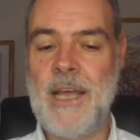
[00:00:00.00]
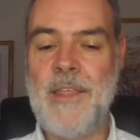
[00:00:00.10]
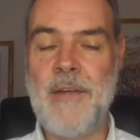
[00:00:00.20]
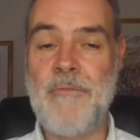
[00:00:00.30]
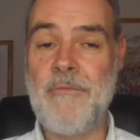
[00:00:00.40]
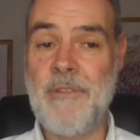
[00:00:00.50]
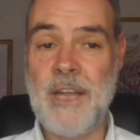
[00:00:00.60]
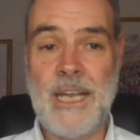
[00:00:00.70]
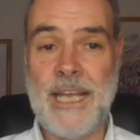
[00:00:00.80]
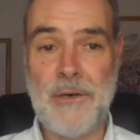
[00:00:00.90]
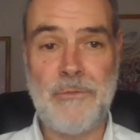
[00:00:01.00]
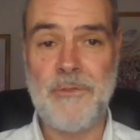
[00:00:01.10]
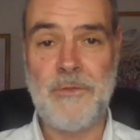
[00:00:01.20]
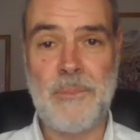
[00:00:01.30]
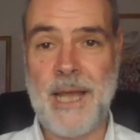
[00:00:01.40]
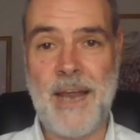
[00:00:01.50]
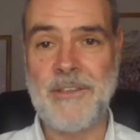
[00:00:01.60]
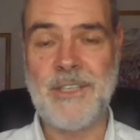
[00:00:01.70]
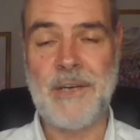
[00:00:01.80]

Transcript: They're really helpful for parents.